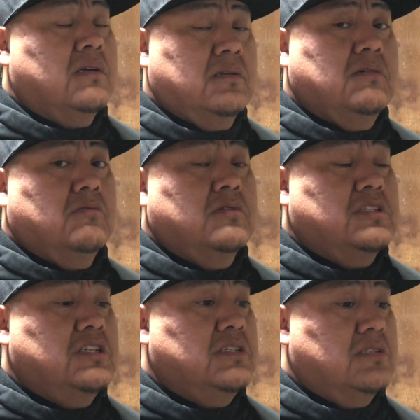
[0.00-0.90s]
which
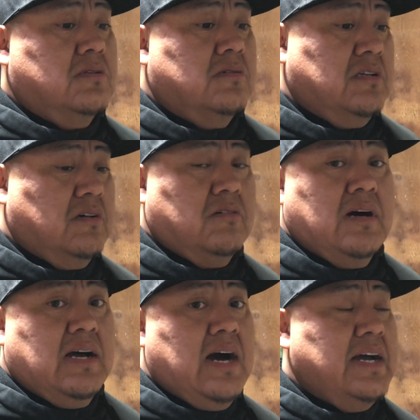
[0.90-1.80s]
is, you know,
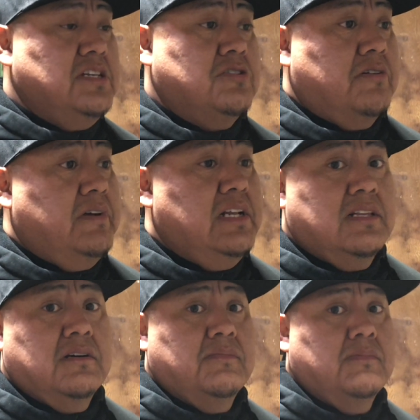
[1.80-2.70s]
I enjoy reading
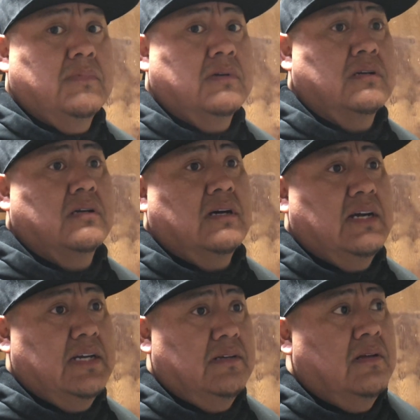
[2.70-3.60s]
them.
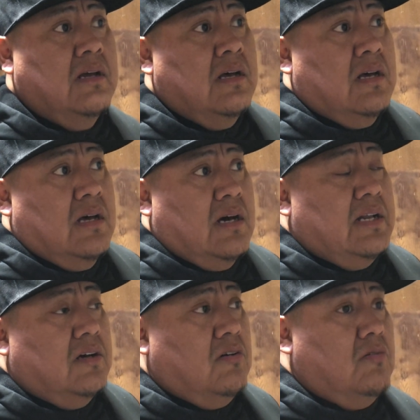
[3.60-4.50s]
I
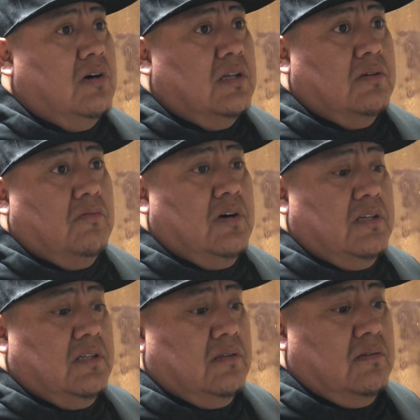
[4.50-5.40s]
know the
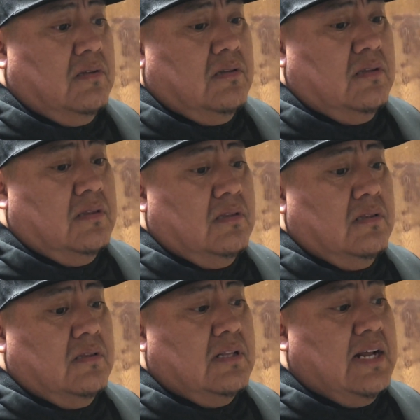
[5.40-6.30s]
one
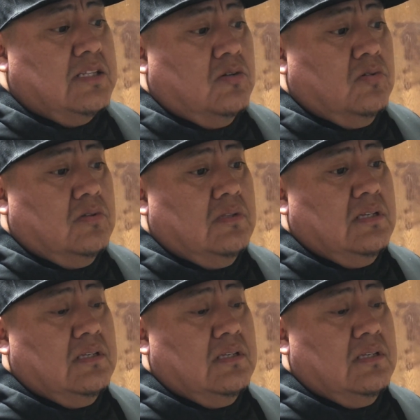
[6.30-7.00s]
that I told,